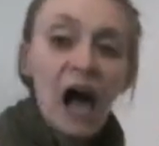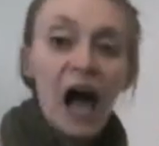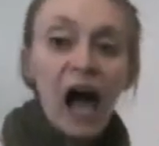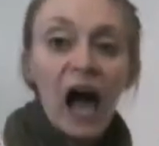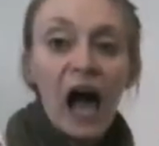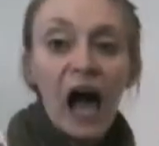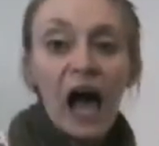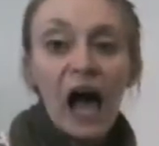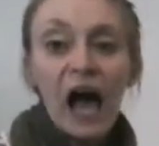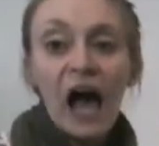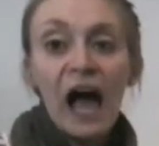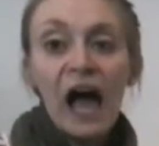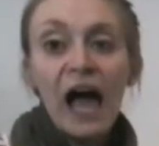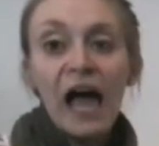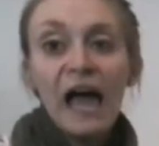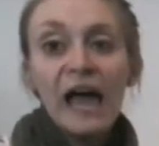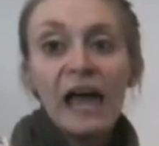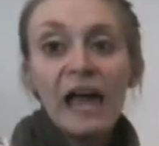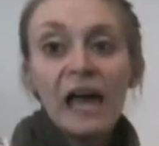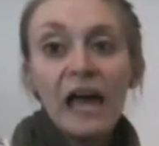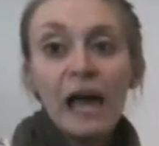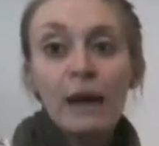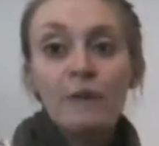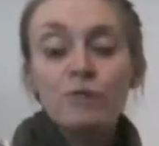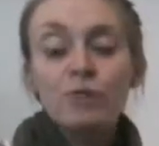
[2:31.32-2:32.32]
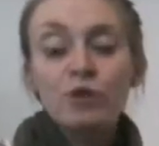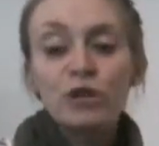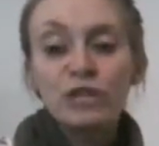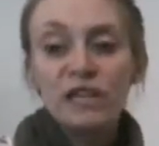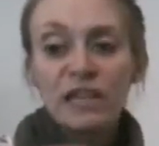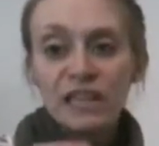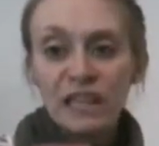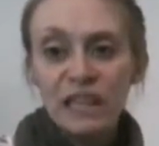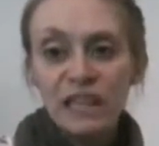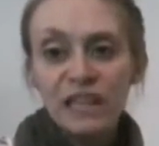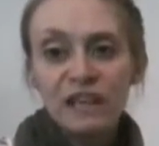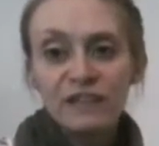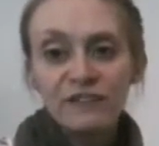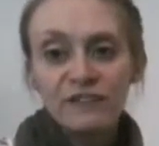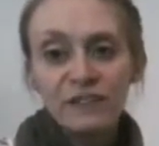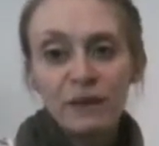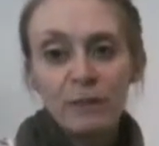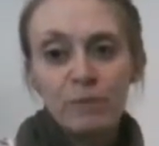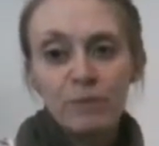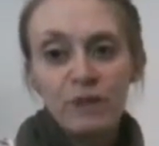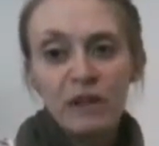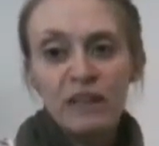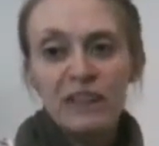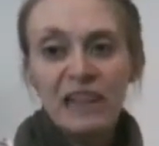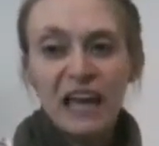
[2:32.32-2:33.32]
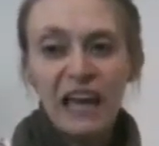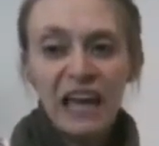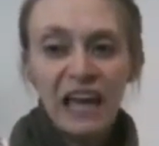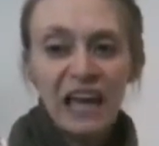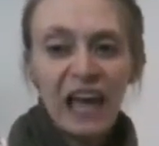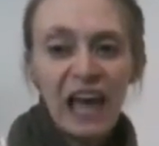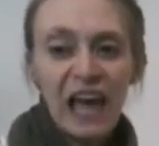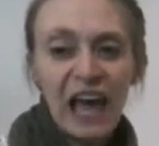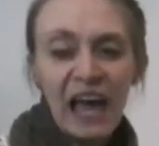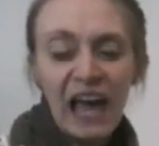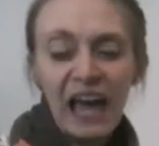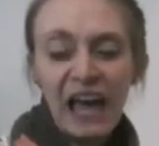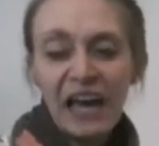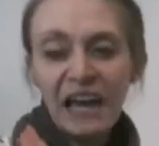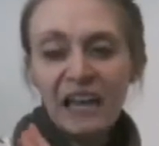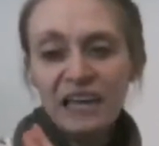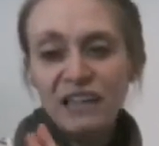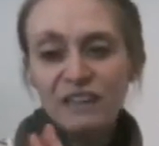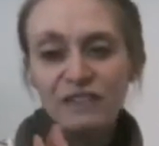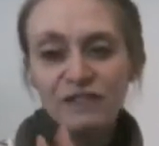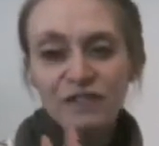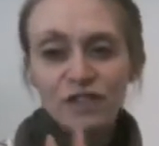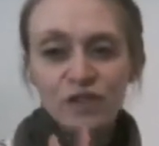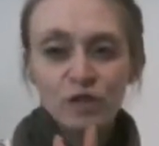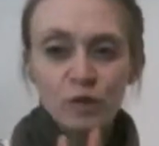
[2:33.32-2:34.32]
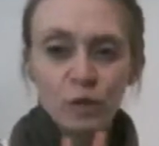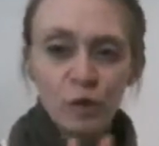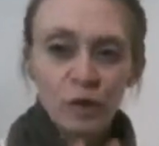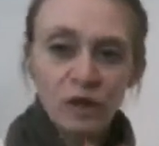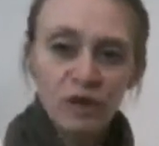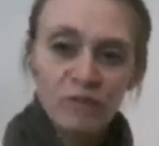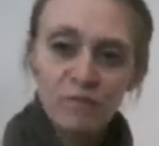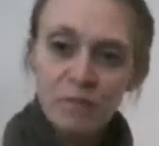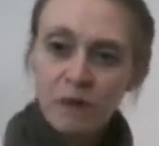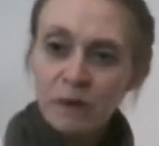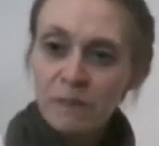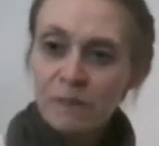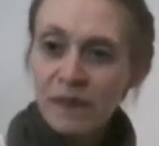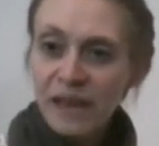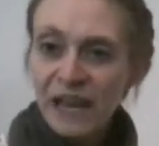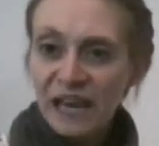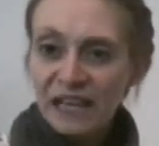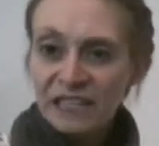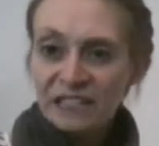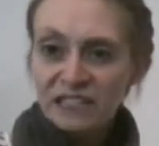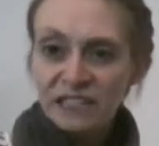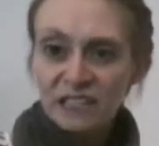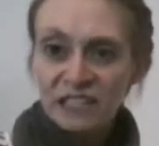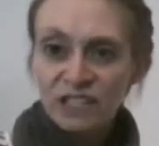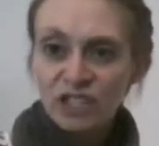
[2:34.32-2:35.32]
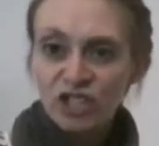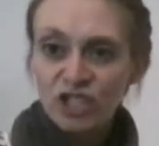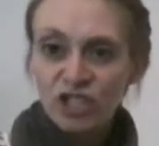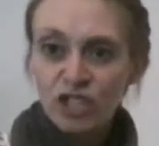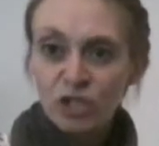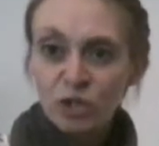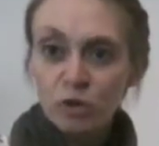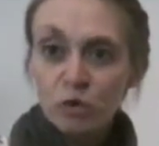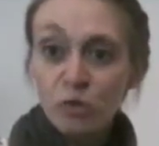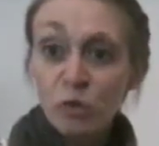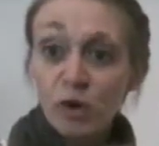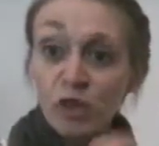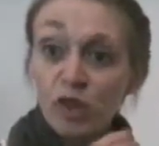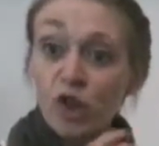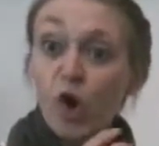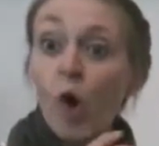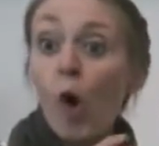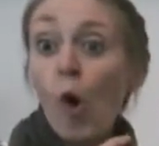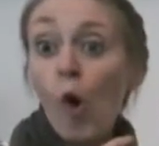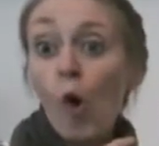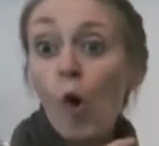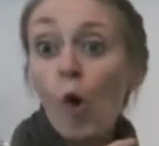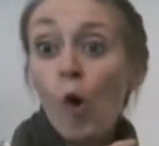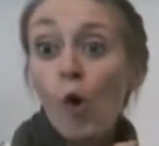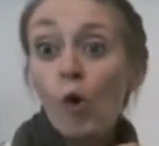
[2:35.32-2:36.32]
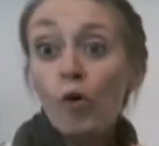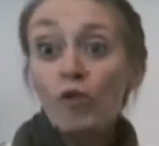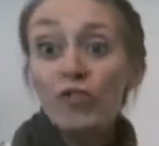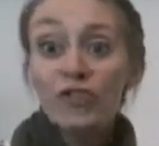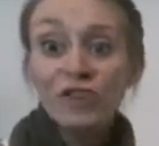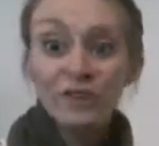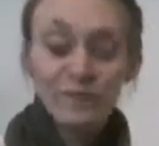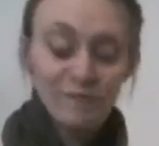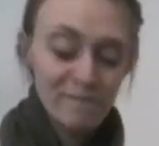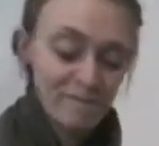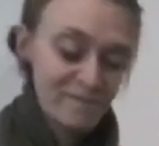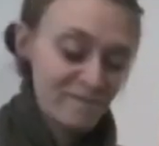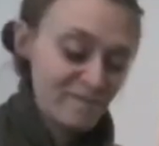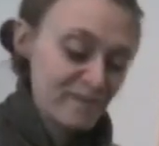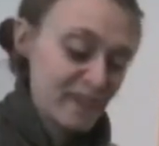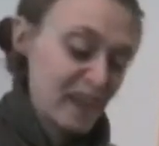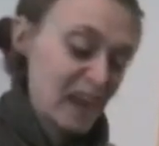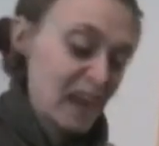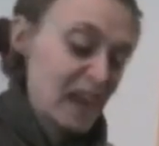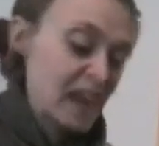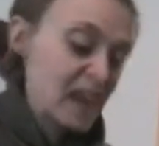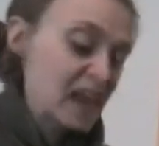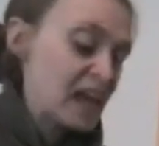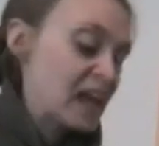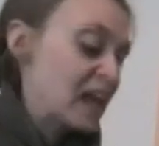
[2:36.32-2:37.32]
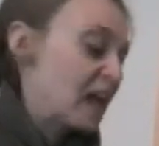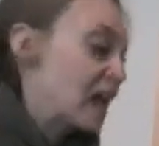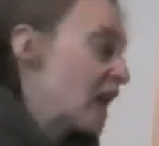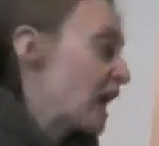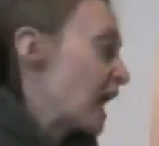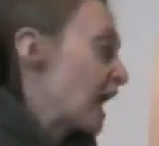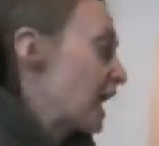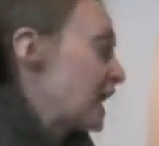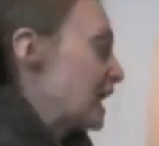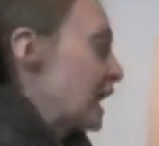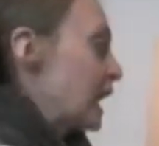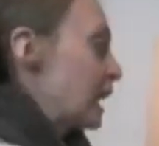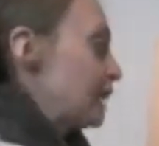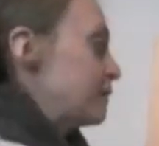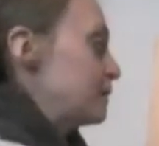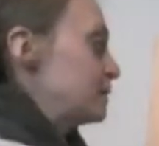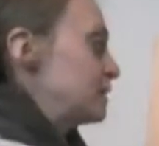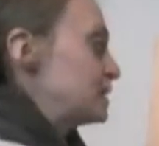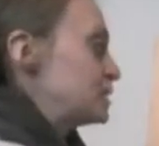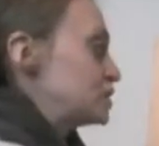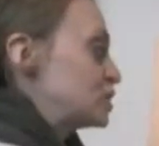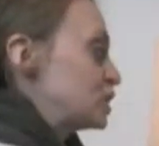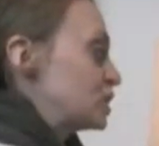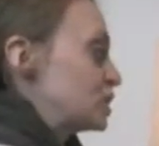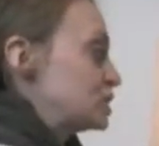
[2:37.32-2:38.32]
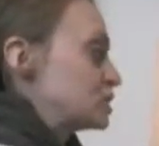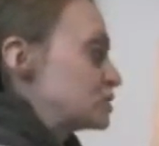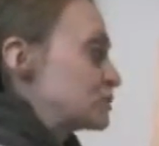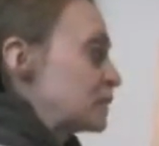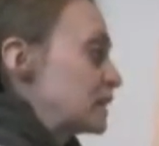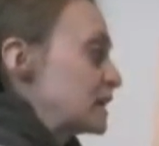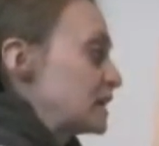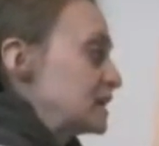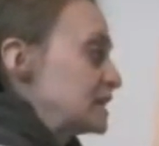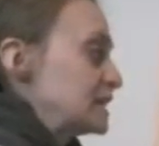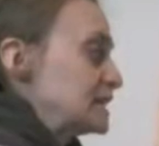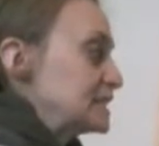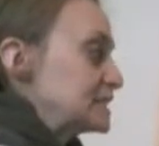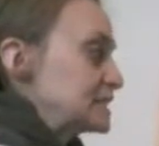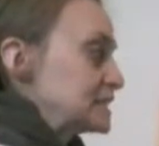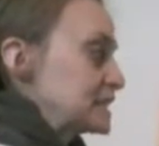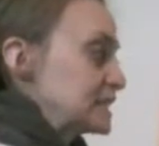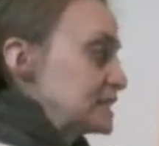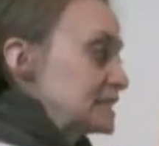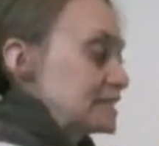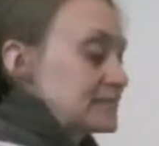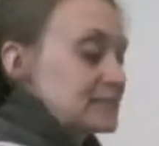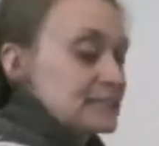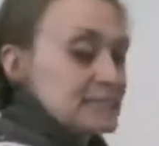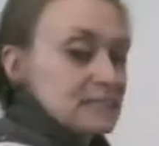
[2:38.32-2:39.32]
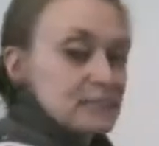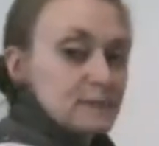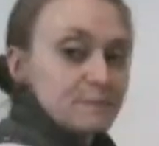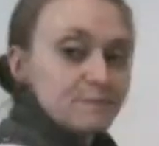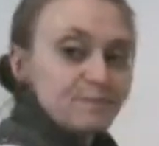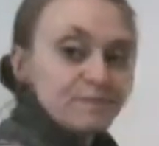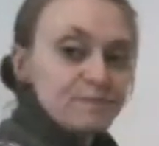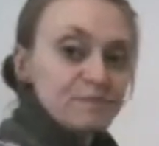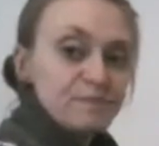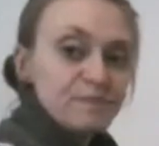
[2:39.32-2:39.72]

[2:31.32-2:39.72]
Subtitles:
I am going to think of something that kind of sort of maybe has to do with cold. And I'm going to change my thesis